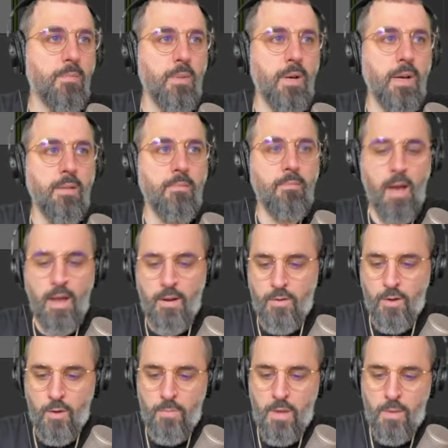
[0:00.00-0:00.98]
but I don't
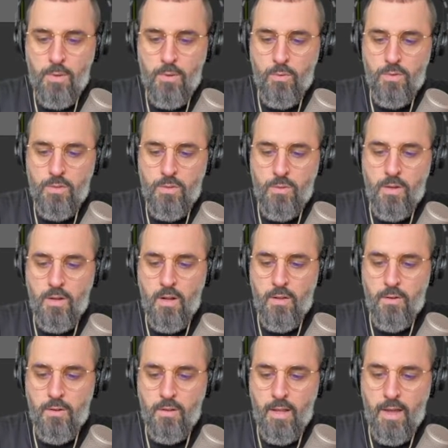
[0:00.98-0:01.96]
know. Maybe we'll do
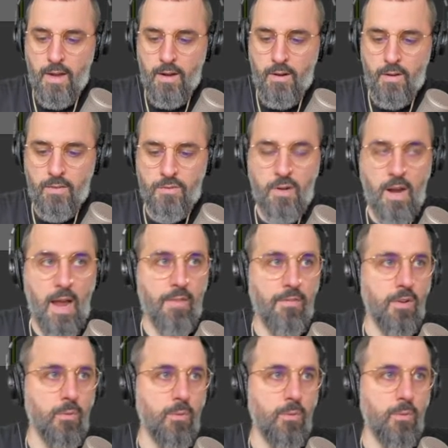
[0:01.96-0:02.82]
another layer of traffic.